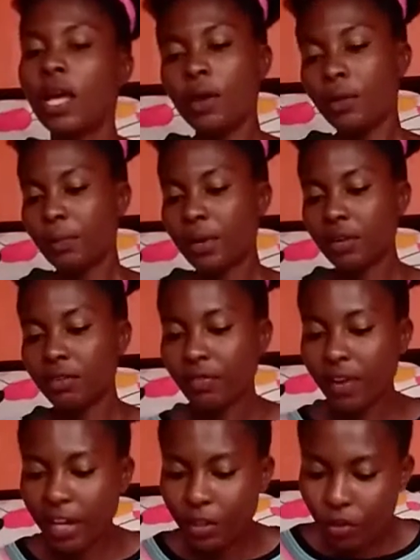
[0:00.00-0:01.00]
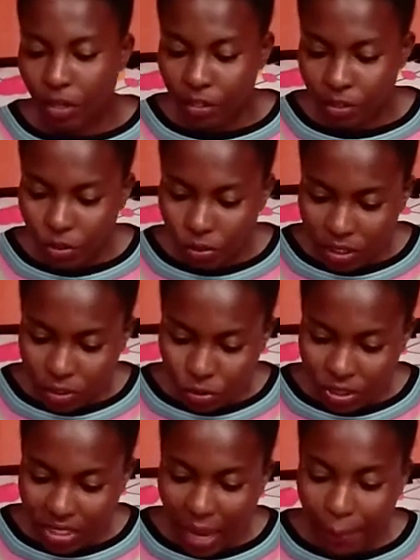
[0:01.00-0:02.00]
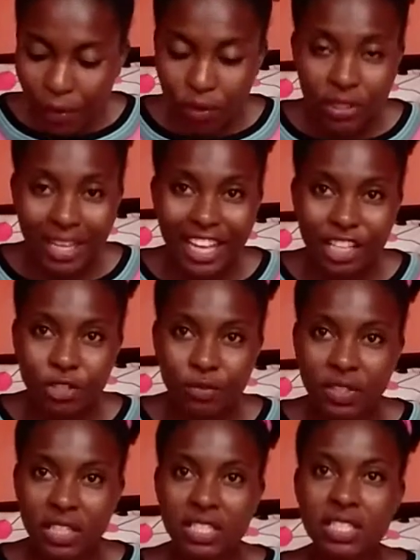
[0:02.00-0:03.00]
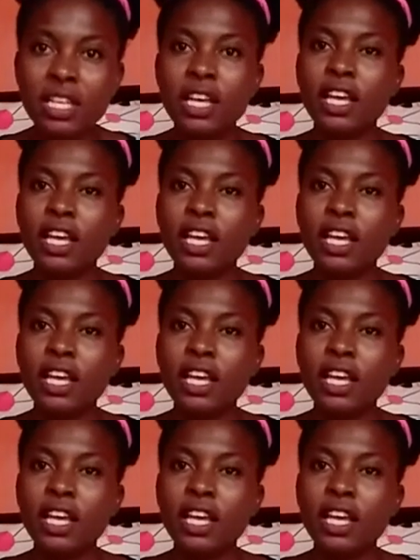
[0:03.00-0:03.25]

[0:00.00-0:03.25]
You put out the fire, you can just use it to tap on the edge of this.